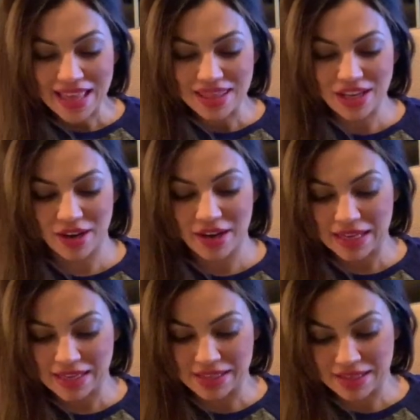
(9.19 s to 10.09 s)

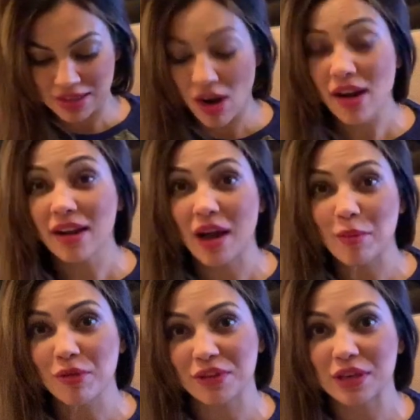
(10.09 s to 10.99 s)
There are a
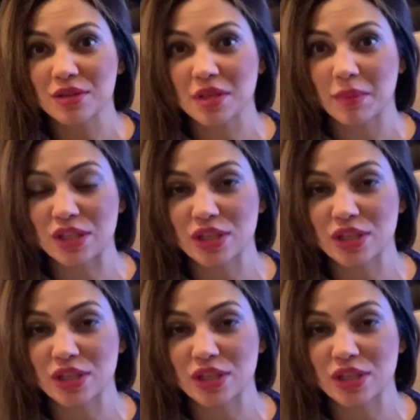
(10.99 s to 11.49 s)
couple videos on my